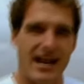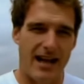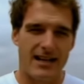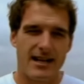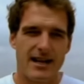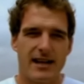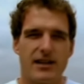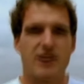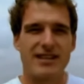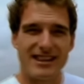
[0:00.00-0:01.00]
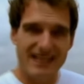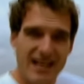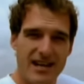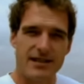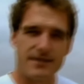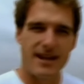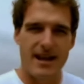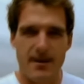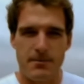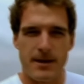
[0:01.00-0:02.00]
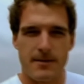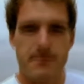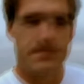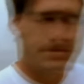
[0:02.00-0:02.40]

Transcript: the attack had lost a third of their number.